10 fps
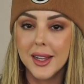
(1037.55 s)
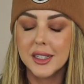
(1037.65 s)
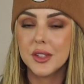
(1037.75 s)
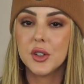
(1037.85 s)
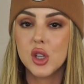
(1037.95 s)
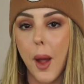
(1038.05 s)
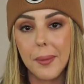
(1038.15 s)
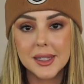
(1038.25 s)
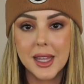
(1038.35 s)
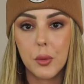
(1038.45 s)
different
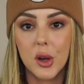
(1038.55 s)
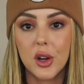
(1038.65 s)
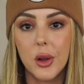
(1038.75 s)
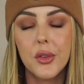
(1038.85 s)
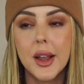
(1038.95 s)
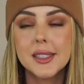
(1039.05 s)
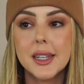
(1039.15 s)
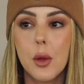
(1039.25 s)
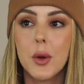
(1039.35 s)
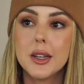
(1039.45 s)
topics like we're girlfriends,
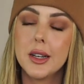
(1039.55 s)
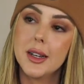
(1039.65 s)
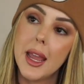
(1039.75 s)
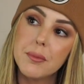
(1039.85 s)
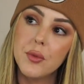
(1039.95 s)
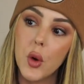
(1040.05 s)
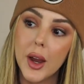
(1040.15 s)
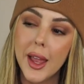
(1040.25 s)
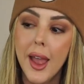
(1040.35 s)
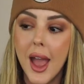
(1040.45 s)
and I wanted a name for it.